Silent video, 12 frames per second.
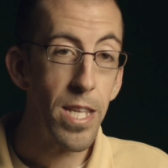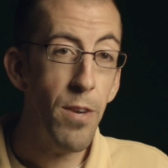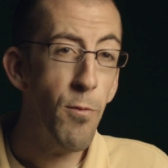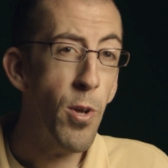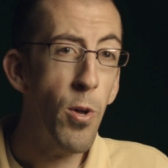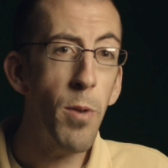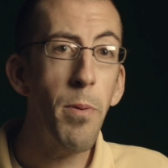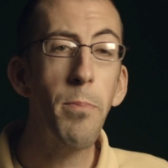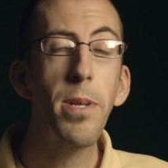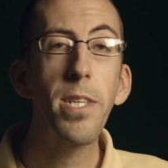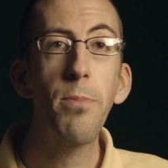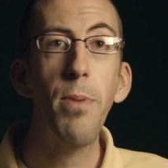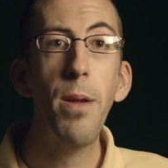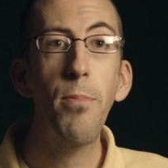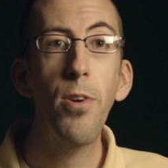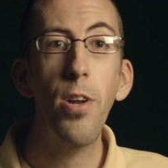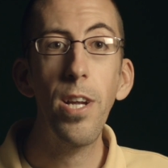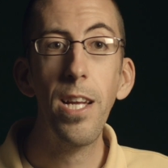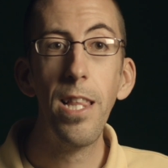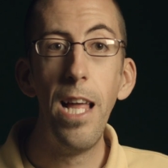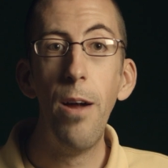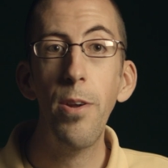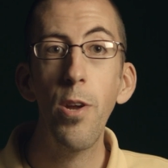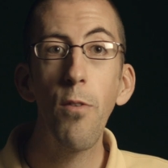If we hold up a piece of paper on a cloudy,